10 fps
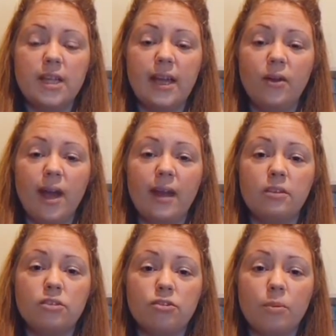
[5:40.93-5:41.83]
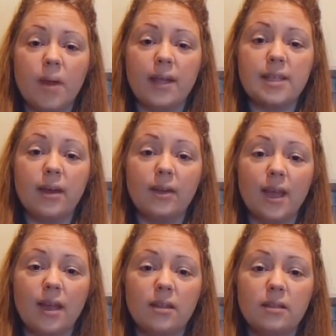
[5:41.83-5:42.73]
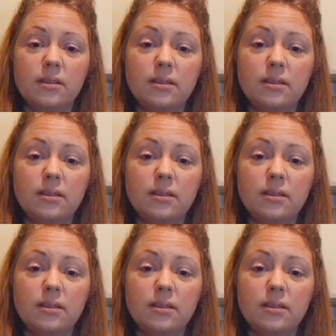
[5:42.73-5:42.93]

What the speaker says: let your hands drop back down again.